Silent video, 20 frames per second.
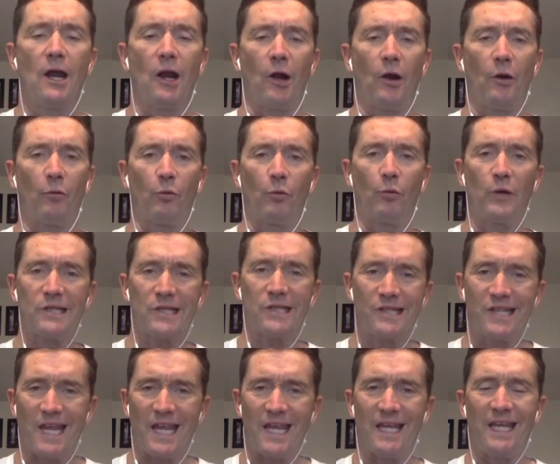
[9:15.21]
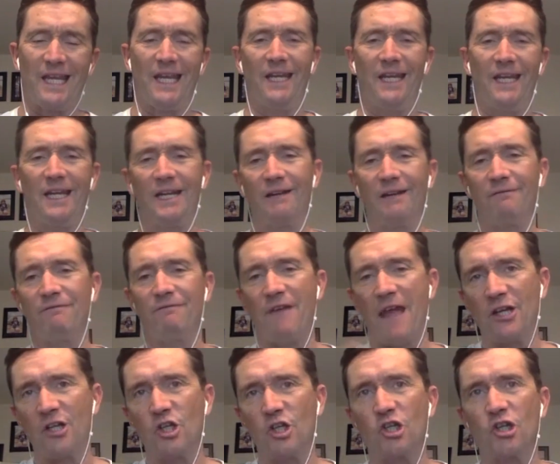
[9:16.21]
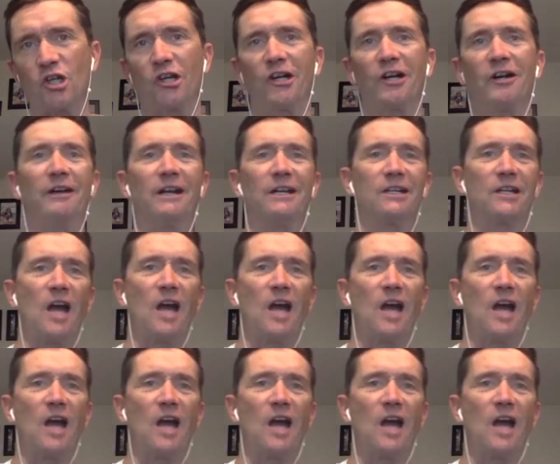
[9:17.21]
risk-taking and adventure and